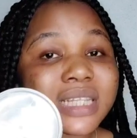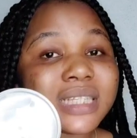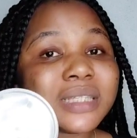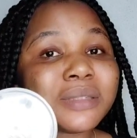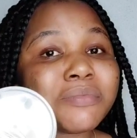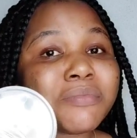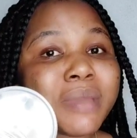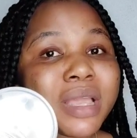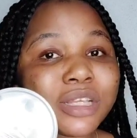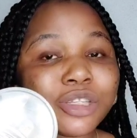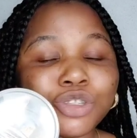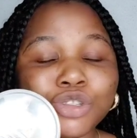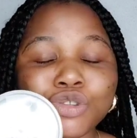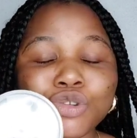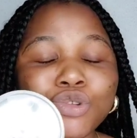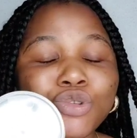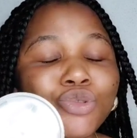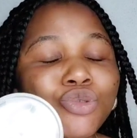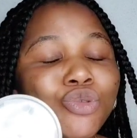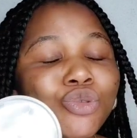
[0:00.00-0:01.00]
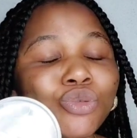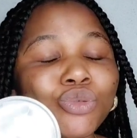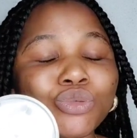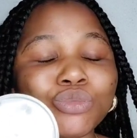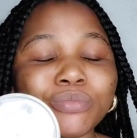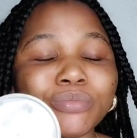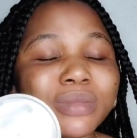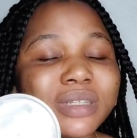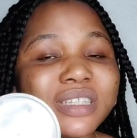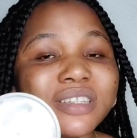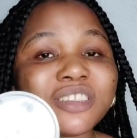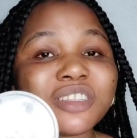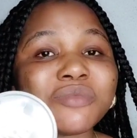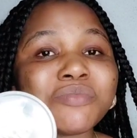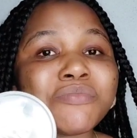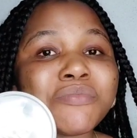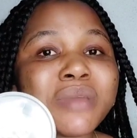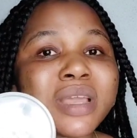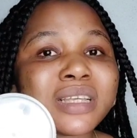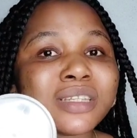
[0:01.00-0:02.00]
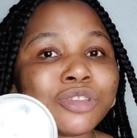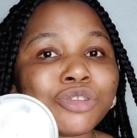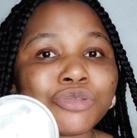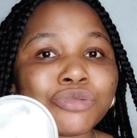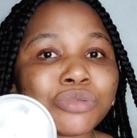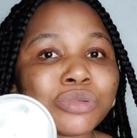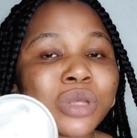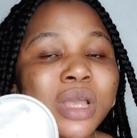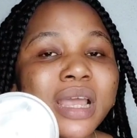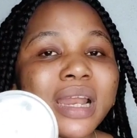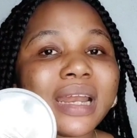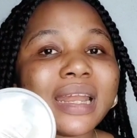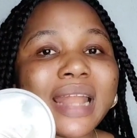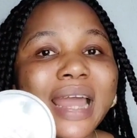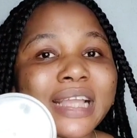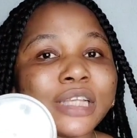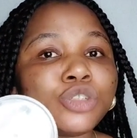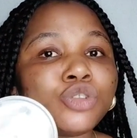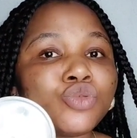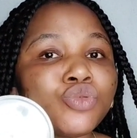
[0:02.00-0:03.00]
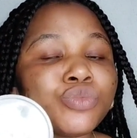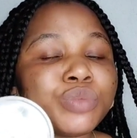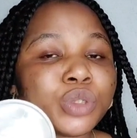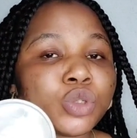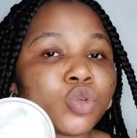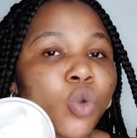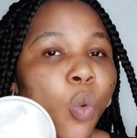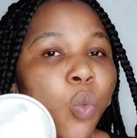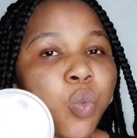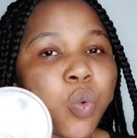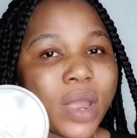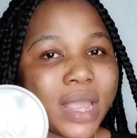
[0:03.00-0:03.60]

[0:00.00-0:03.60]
It makes you look, it makes you like, you'll be so